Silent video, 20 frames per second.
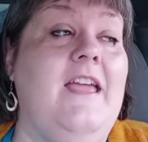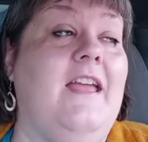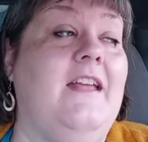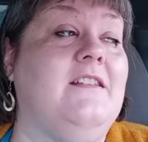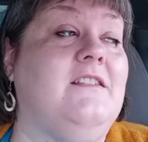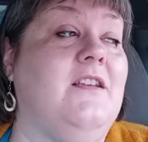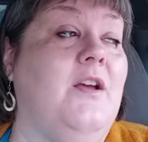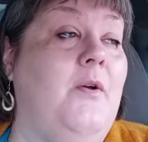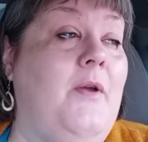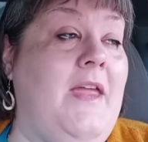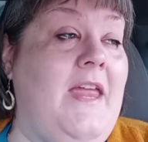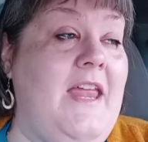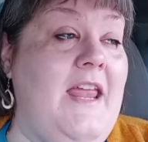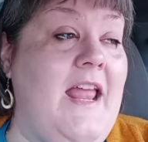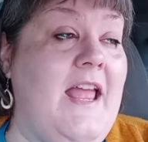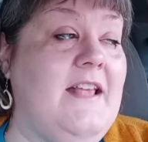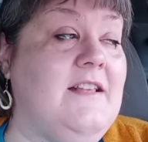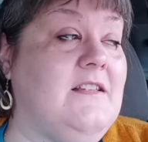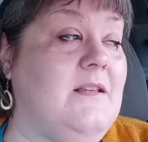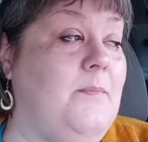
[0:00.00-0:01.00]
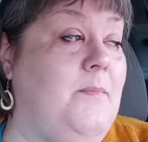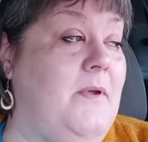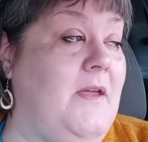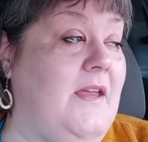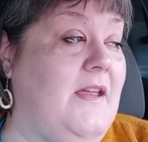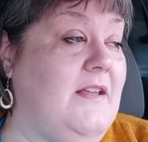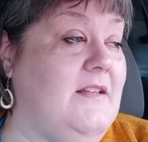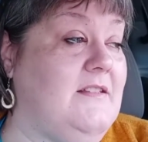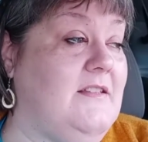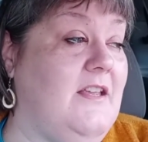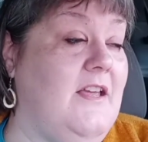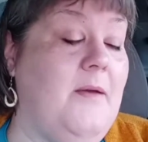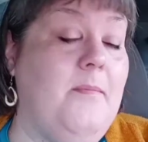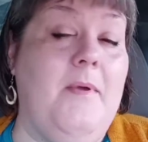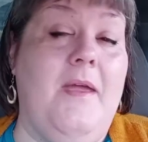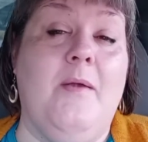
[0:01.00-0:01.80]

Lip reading: And so he has to pick us up